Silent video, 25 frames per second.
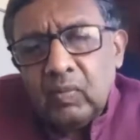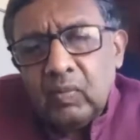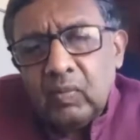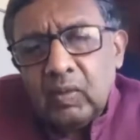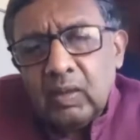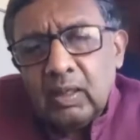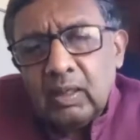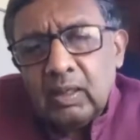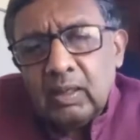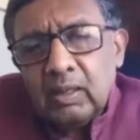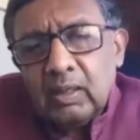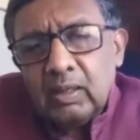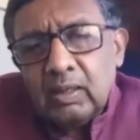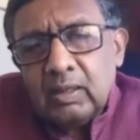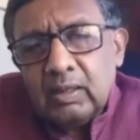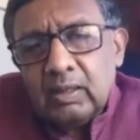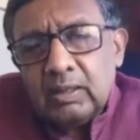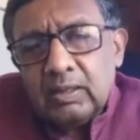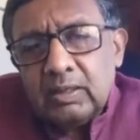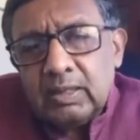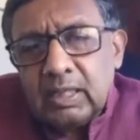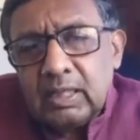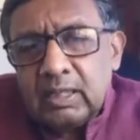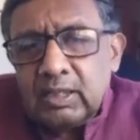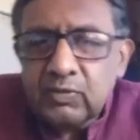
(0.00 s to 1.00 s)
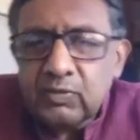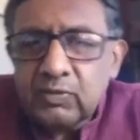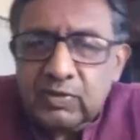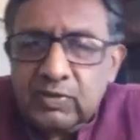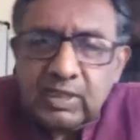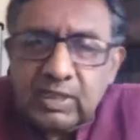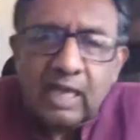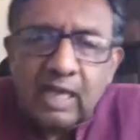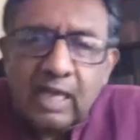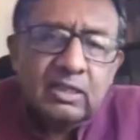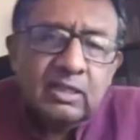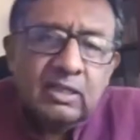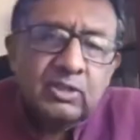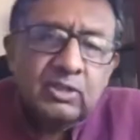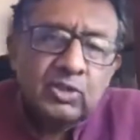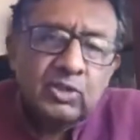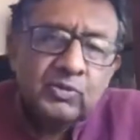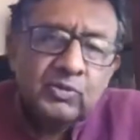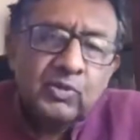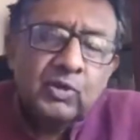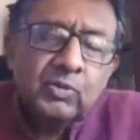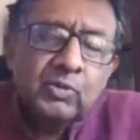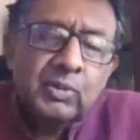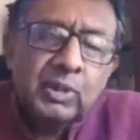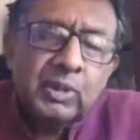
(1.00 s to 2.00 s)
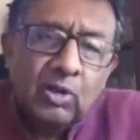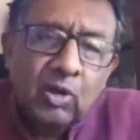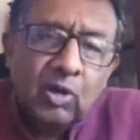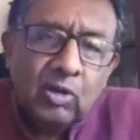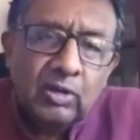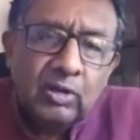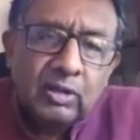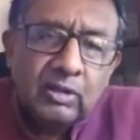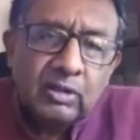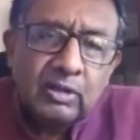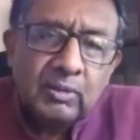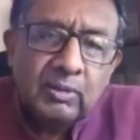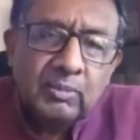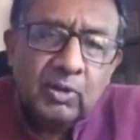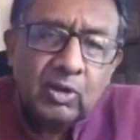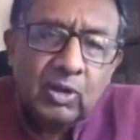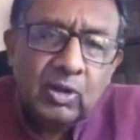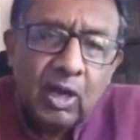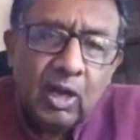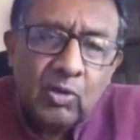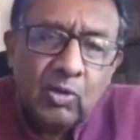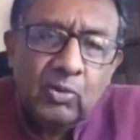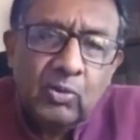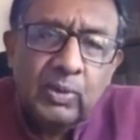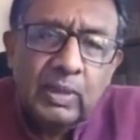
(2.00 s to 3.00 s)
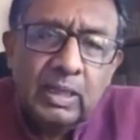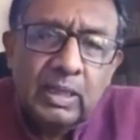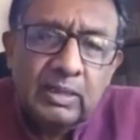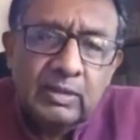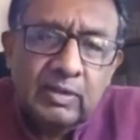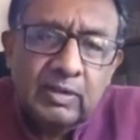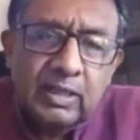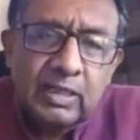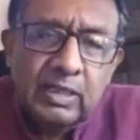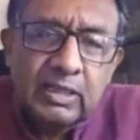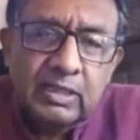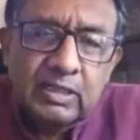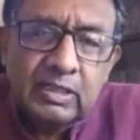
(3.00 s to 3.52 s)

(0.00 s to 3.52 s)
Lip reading: set of standards of human conduct about how we treat each other.